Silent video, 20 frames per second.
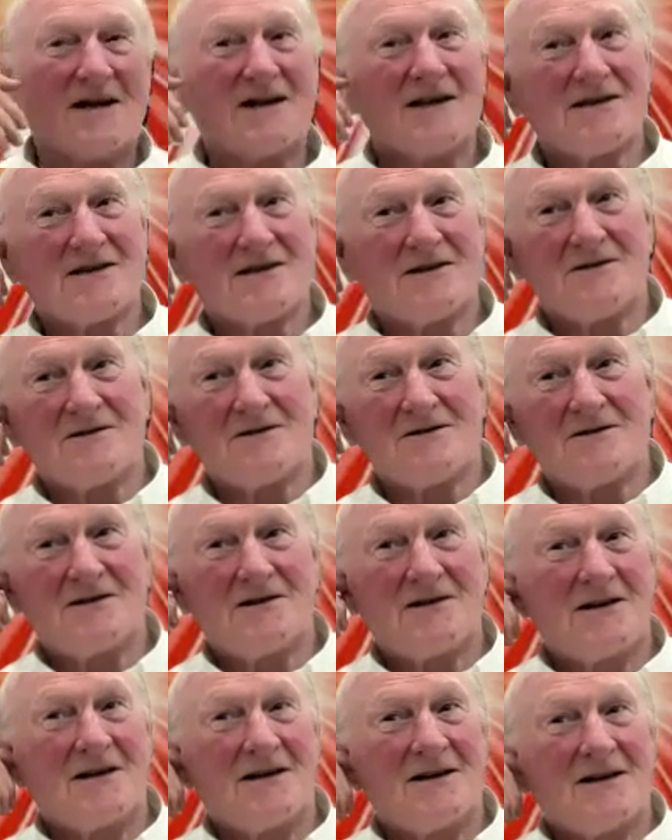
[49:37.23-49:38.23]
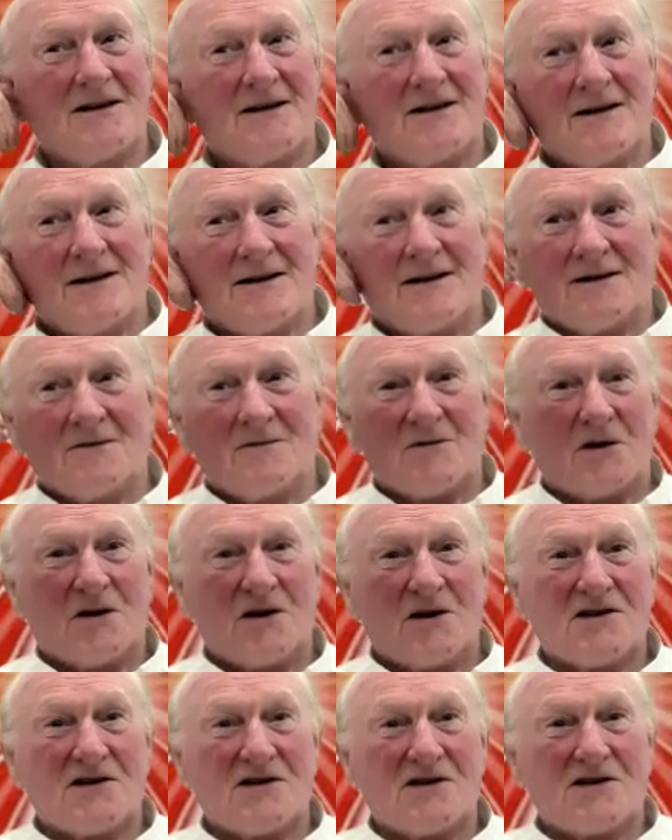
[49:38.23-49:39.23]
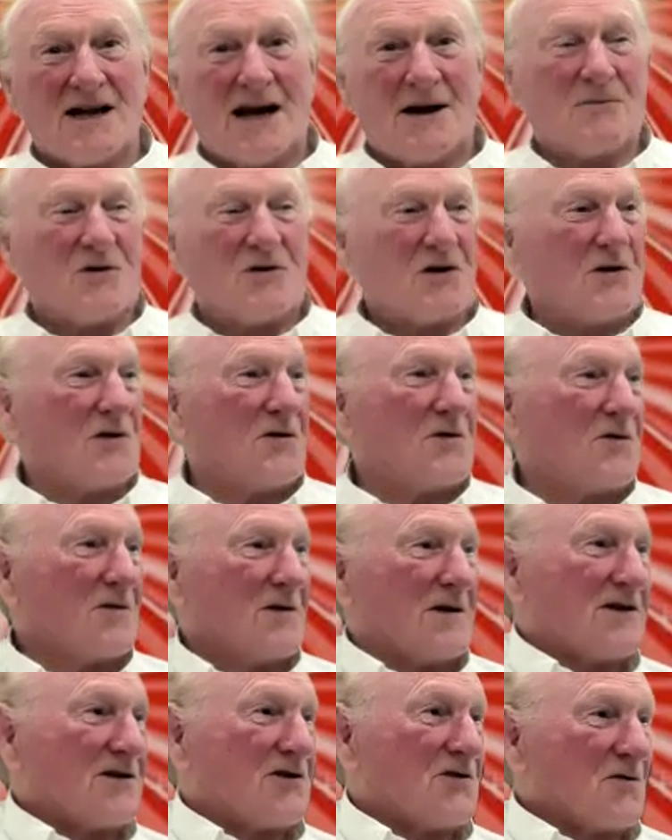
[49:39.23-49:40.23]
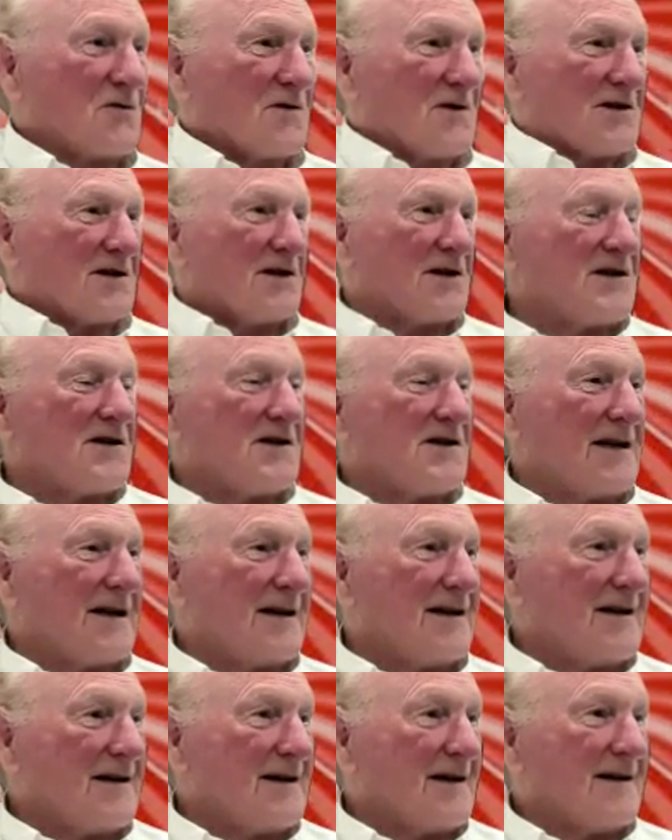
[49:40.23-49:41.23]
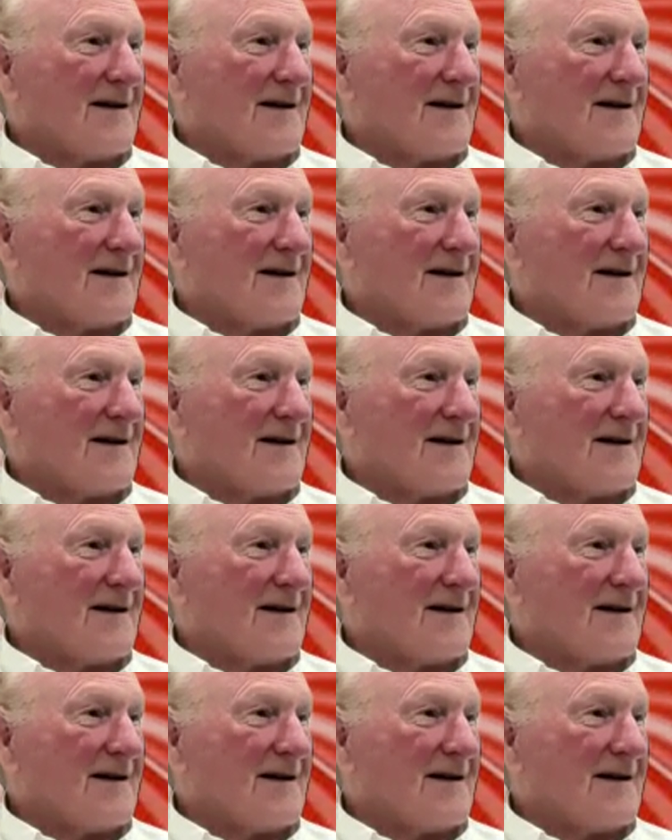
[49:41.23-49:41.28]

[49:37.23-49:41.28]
So there's up to you. It's your decision then.